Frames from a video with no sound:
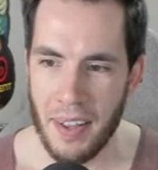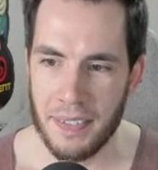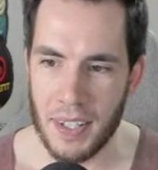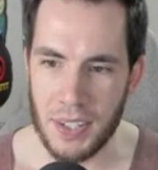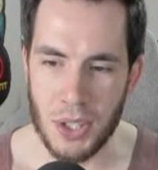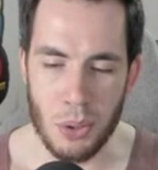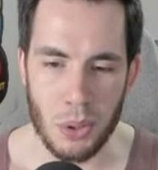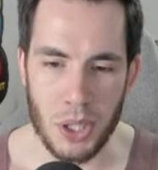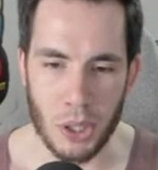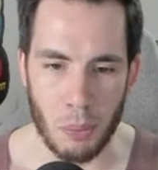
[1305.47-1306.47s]
this
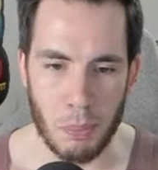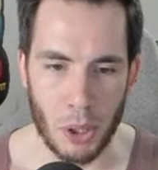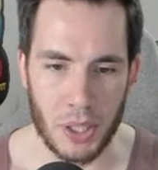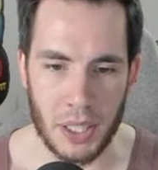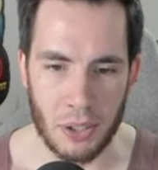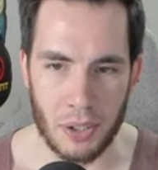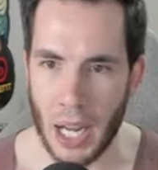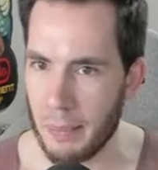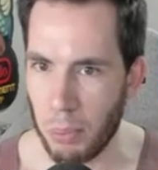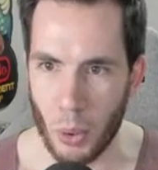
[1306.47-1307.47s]
Yu-Gi-Oh book here,
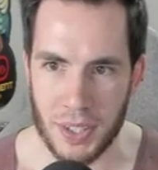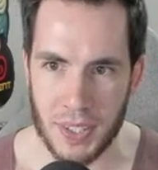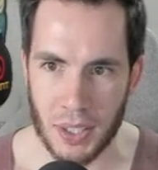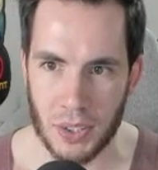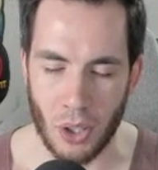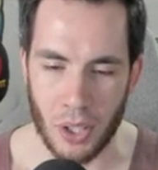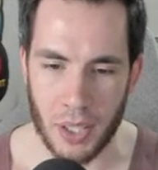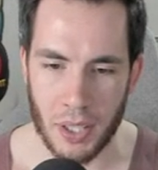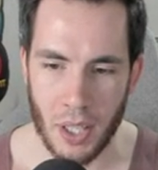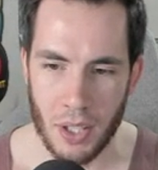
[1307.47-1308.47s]
9.6 on
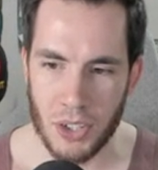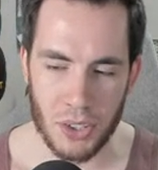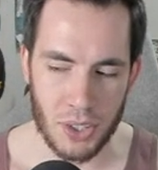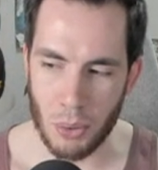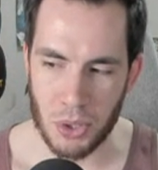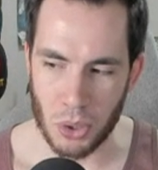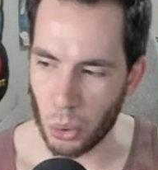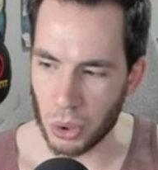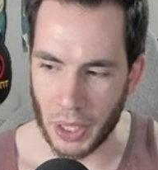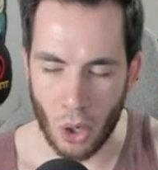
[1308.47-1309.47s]
it, just
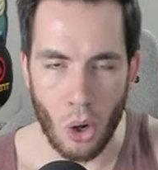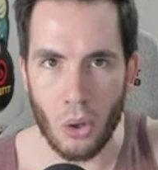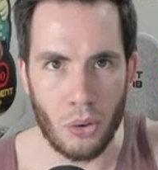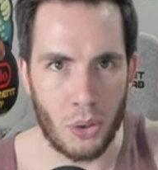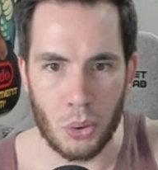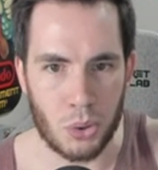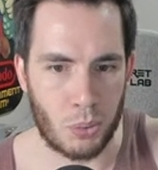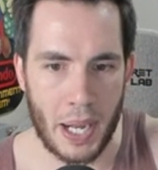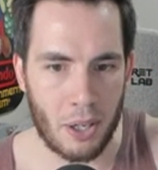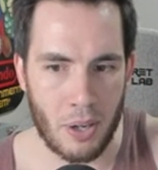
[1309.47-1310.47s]
outsold like all those
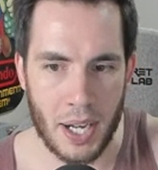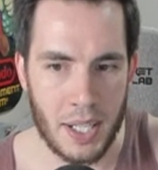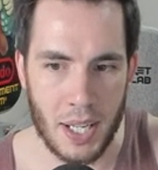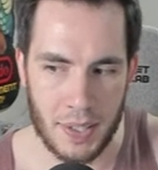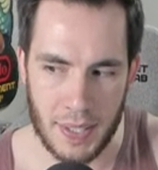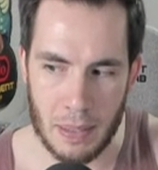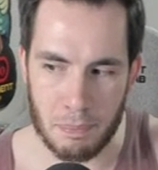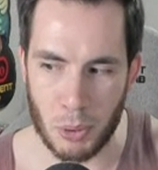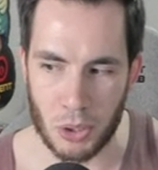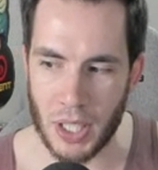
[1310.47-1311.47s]
rare NES
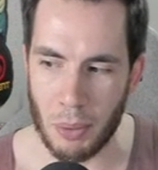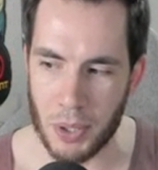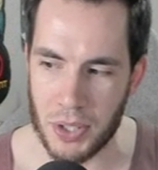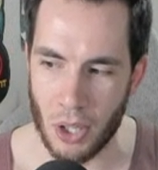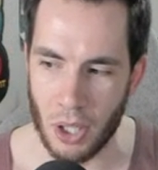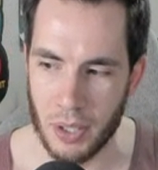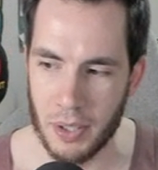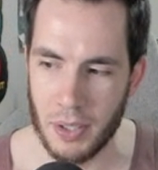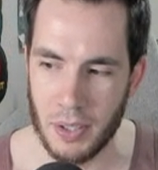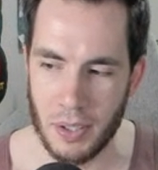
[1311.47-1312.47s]
hint books that Next we saw. Lot.